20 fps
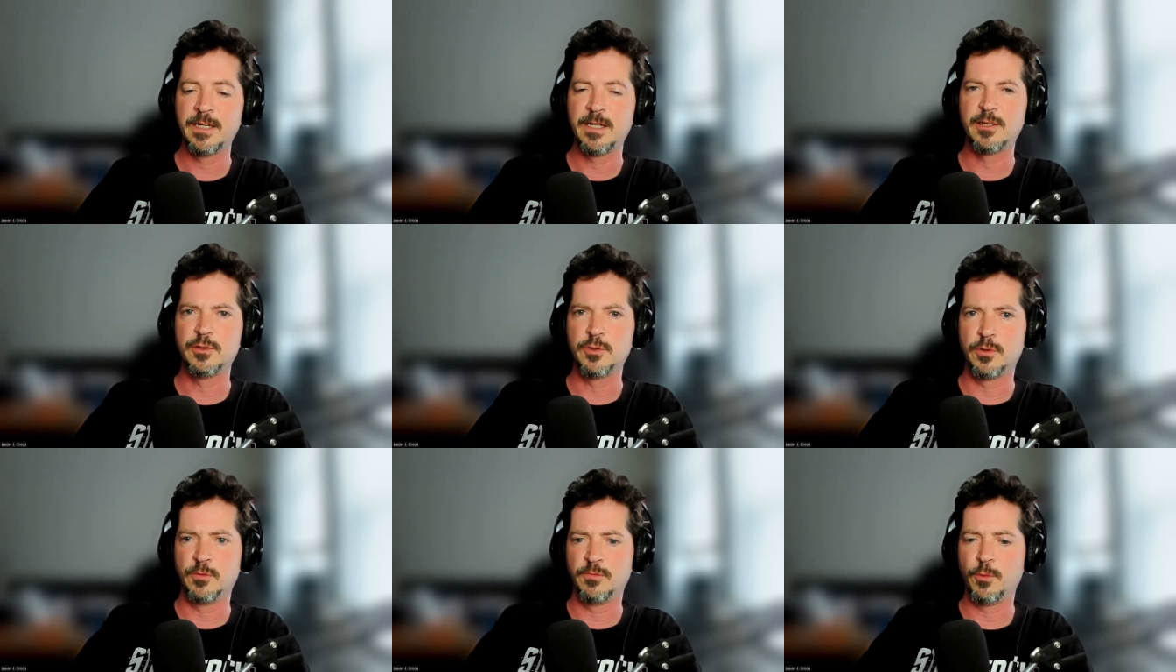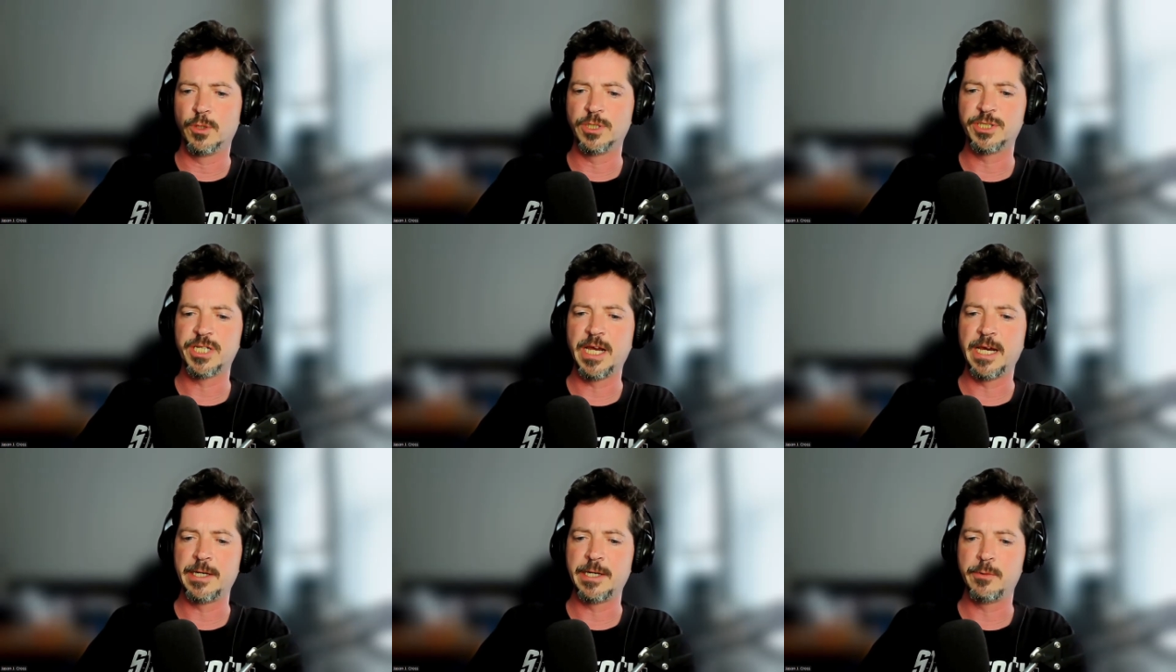A little
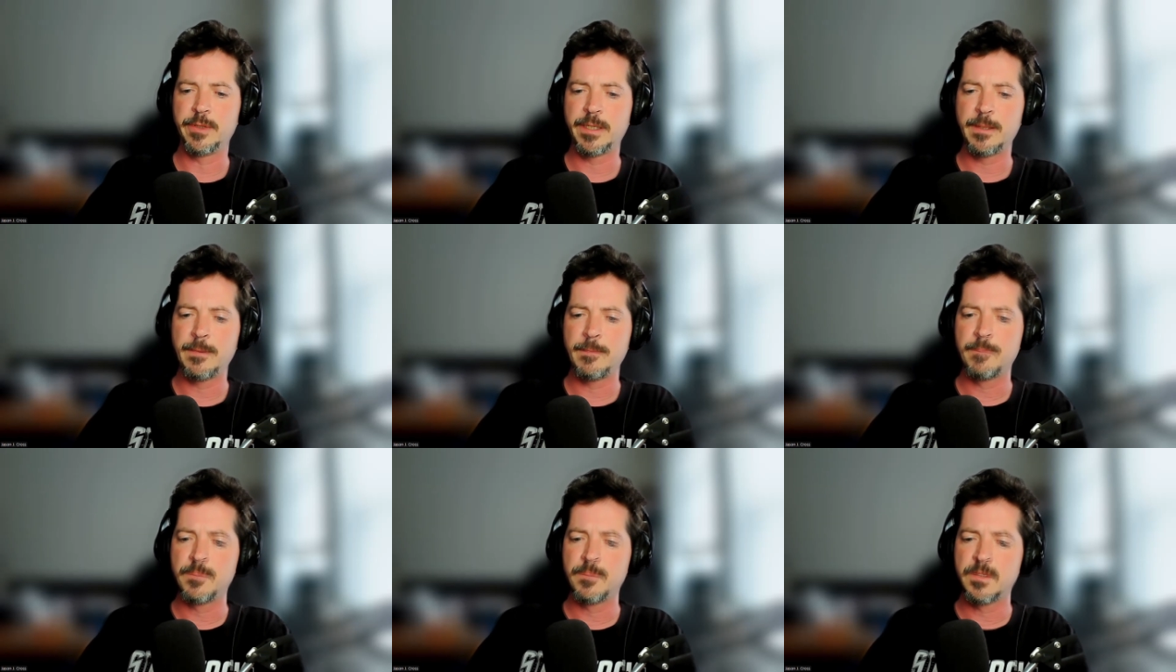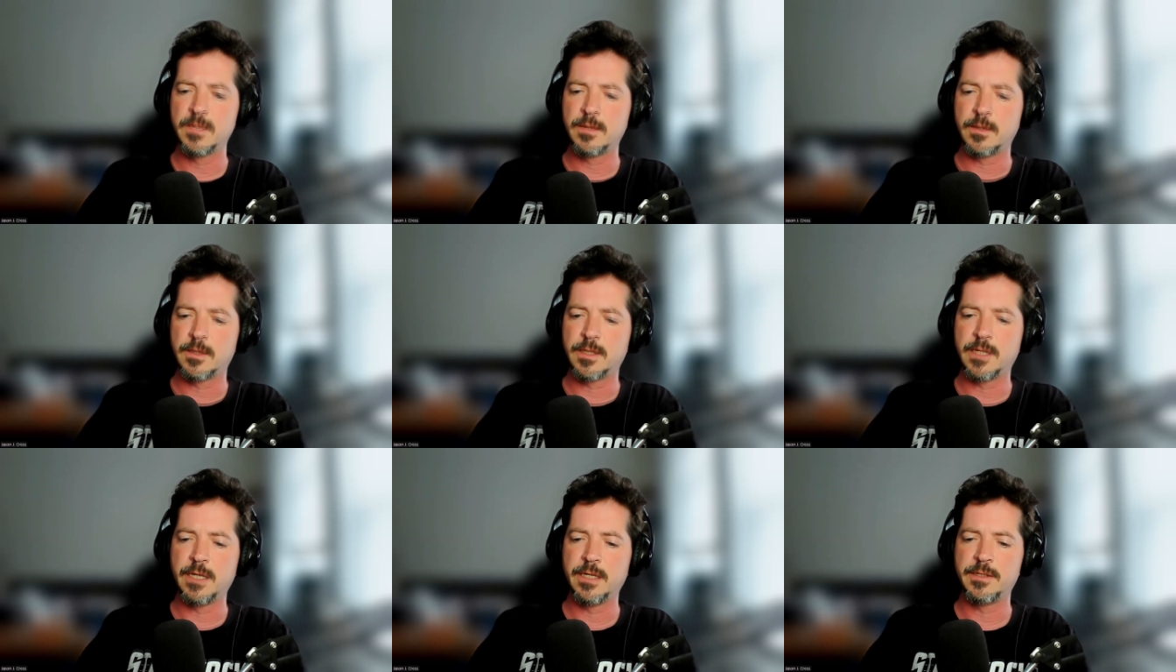foreshadowing.
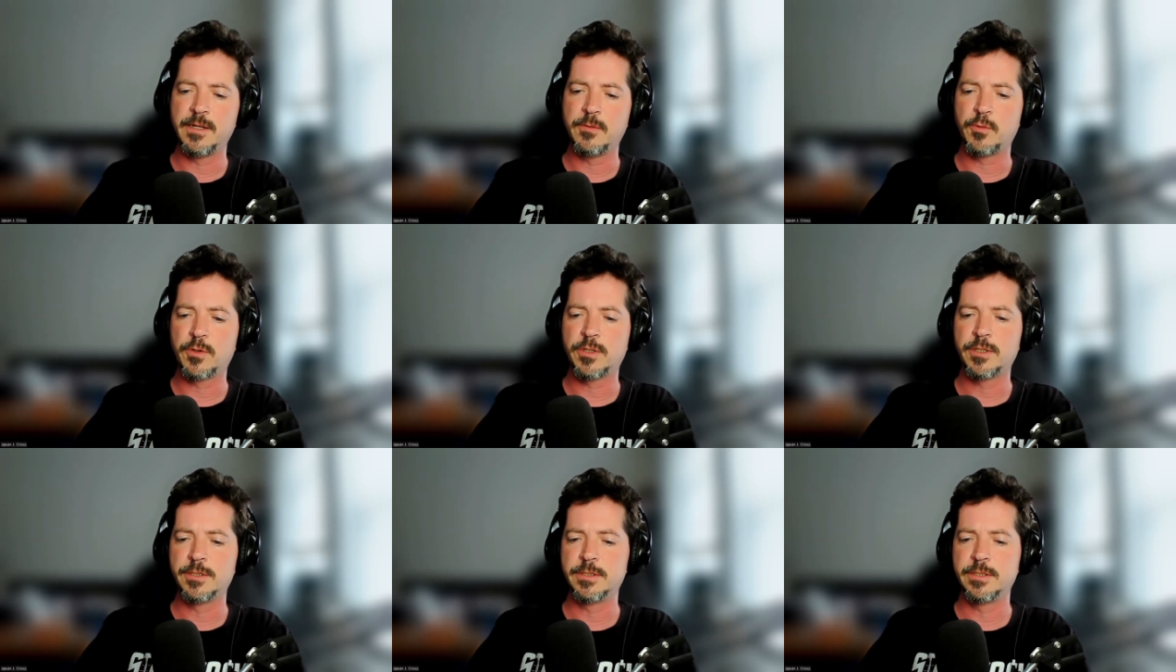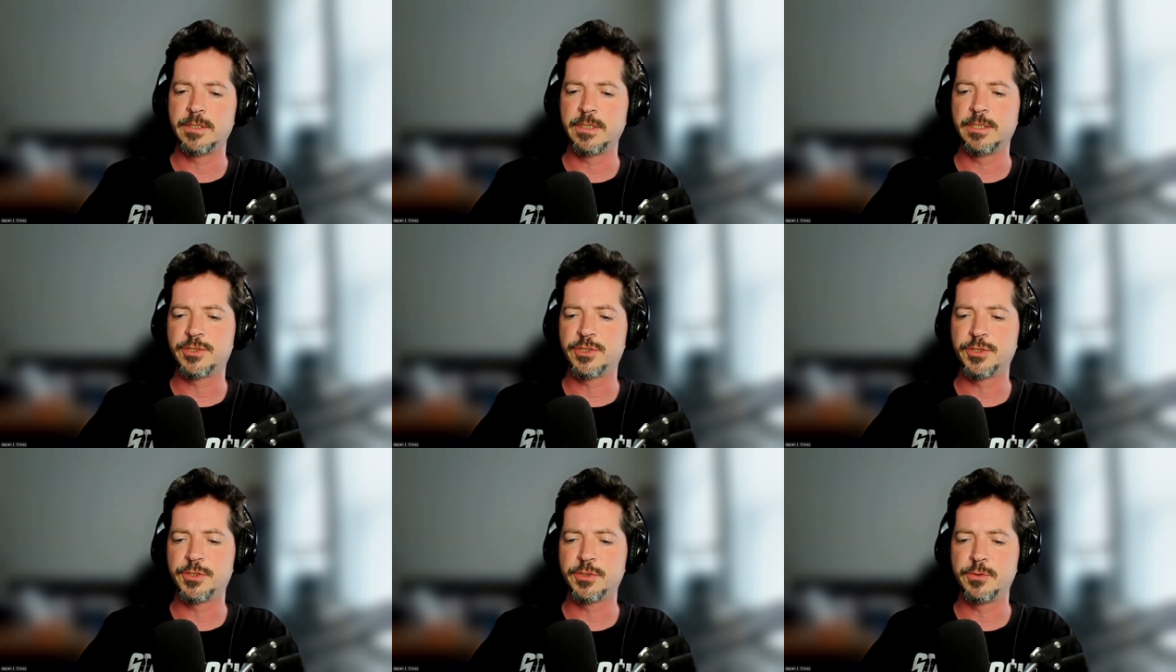Okay, then we're
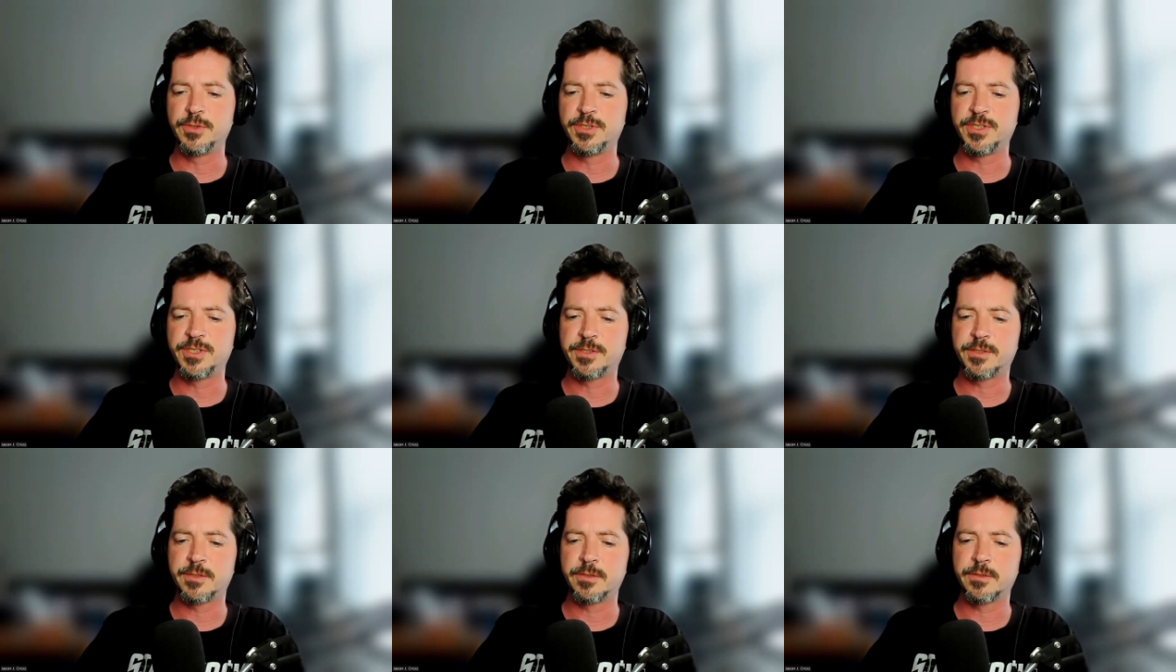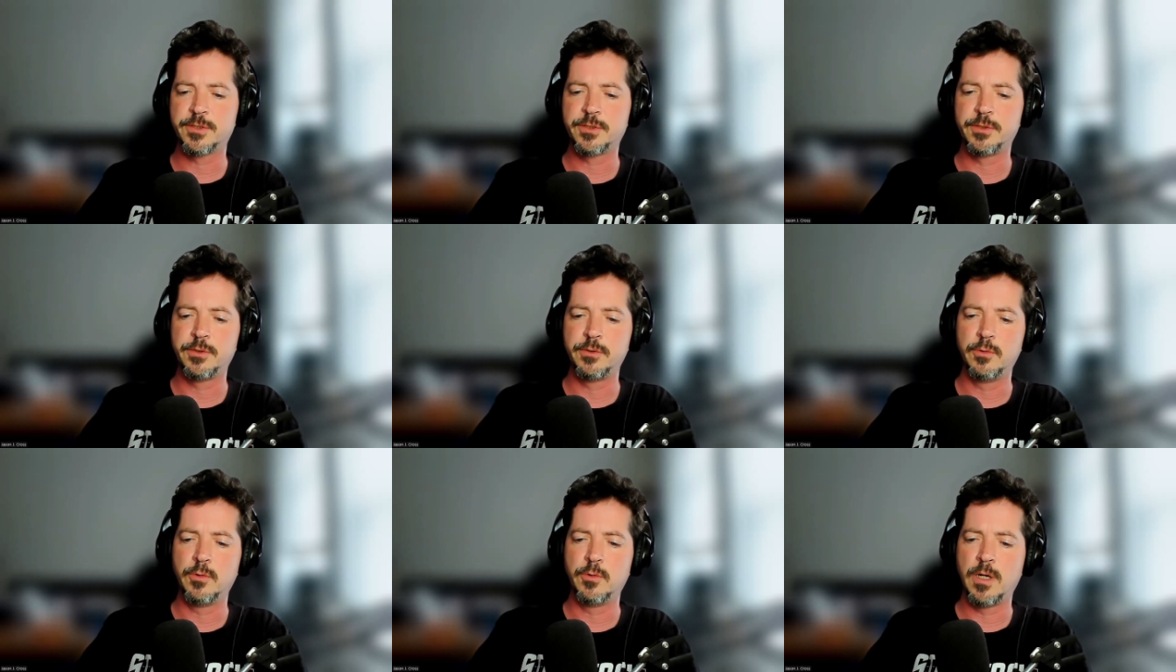introduced
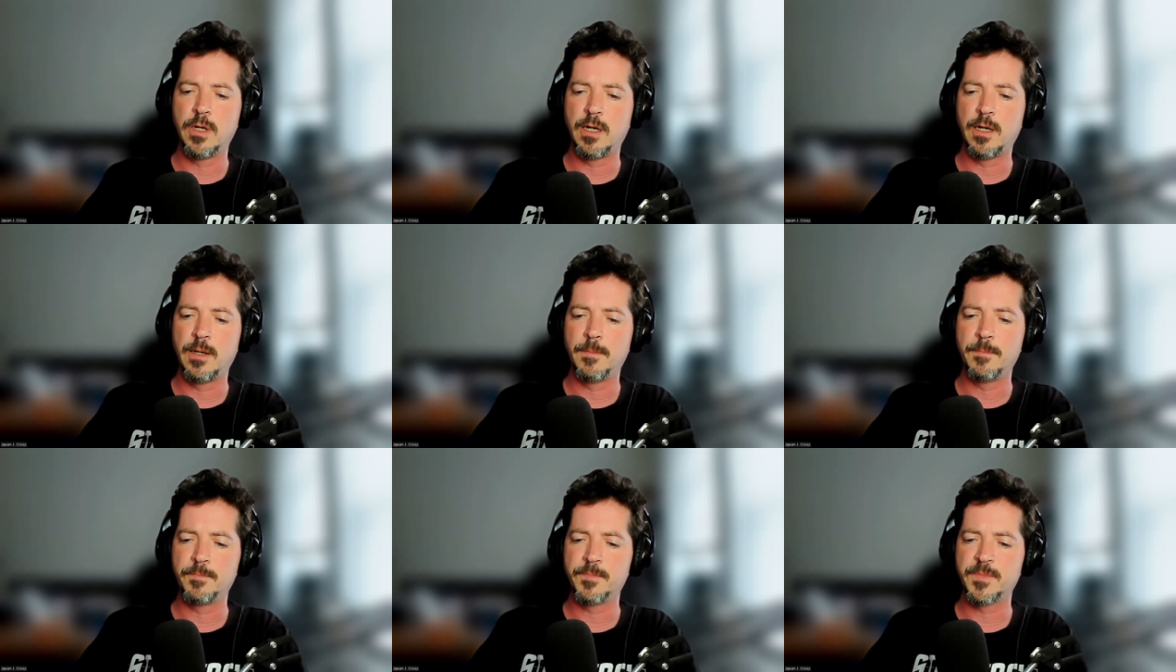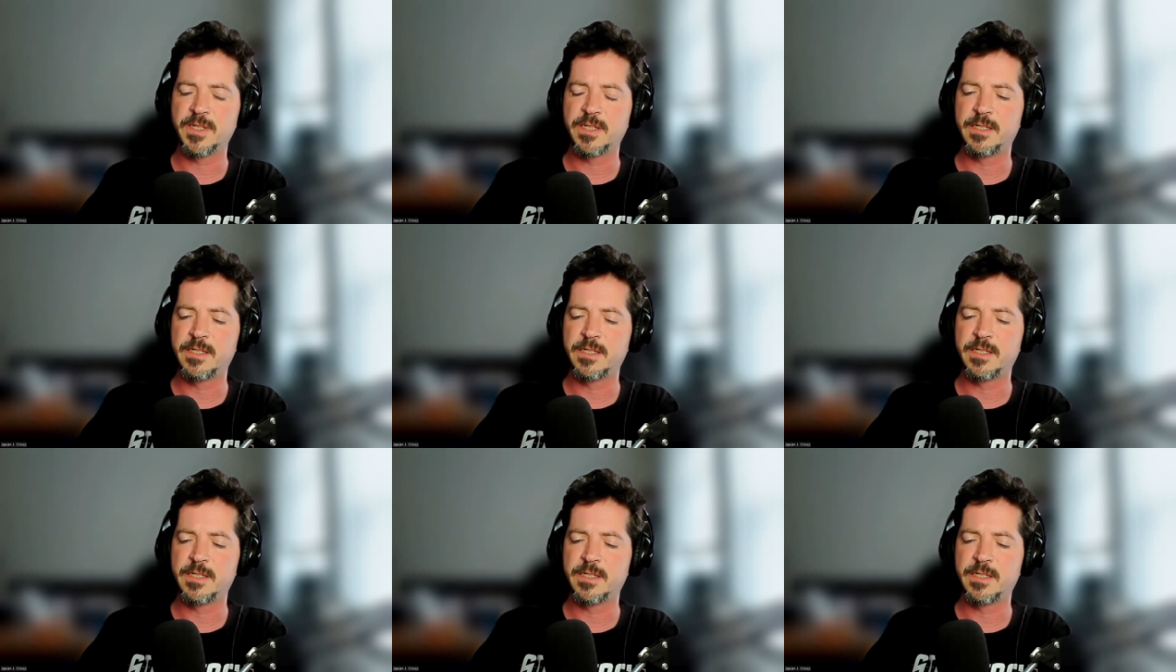to